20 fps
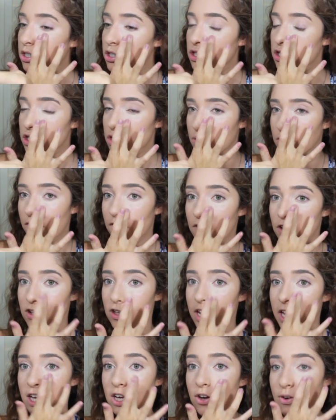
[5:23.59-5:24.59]
So if we were
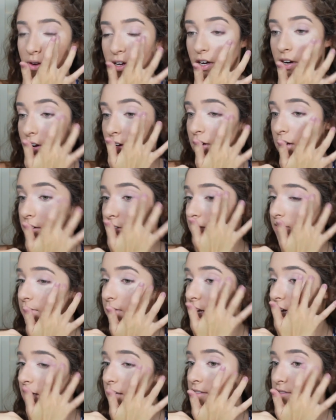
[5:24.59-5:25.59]
like going on a
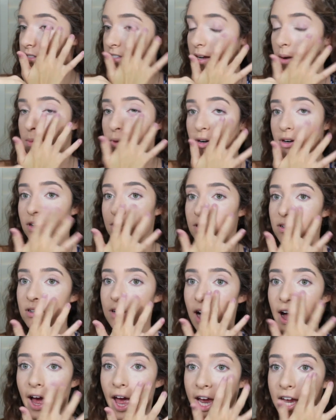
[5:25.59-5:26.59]
like summer
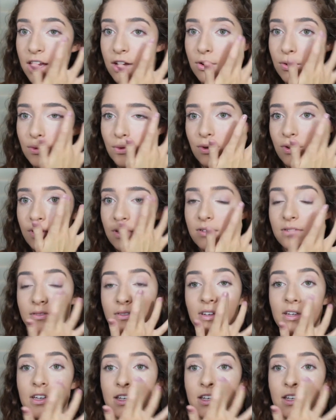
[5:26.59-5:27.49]
hike, or